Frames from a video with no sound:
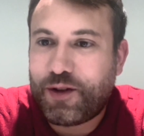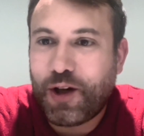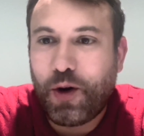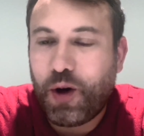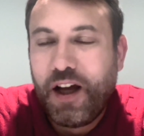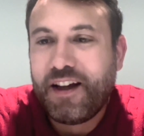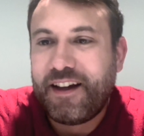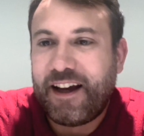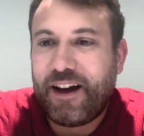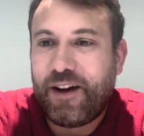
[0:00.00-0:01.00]
So
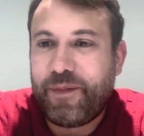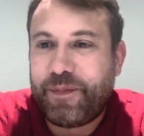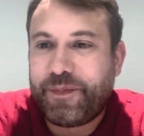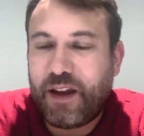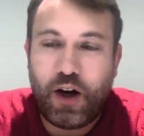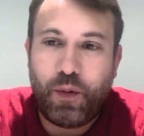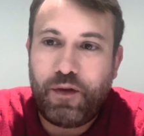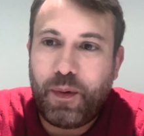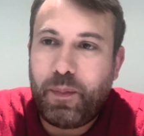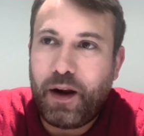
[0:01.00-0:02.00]

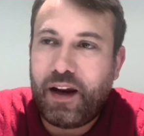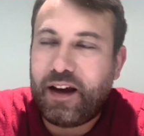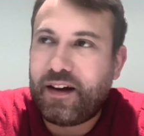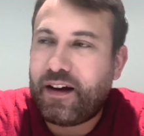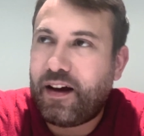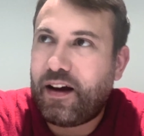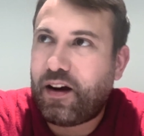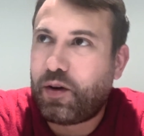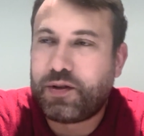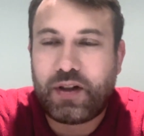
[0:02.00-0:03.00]
we've been building
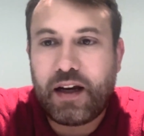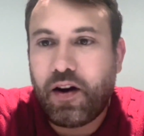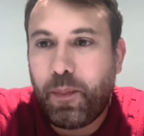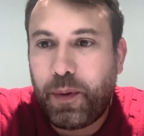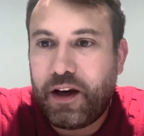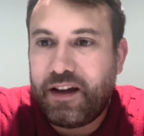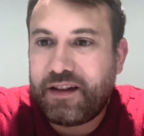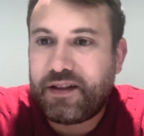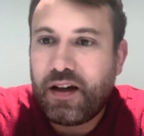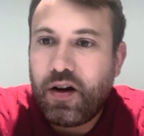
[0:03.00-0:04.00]
close to 10
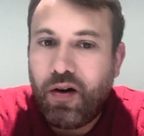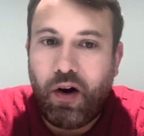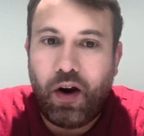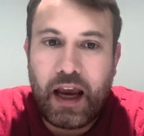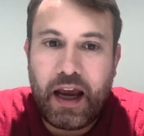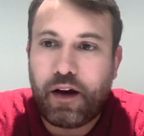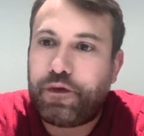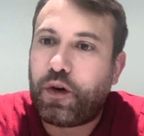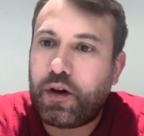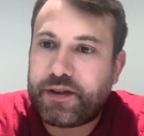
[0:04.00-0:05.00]
companies, all AI
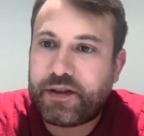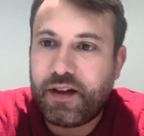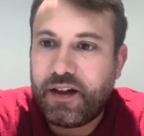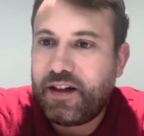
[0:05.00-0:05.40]
first,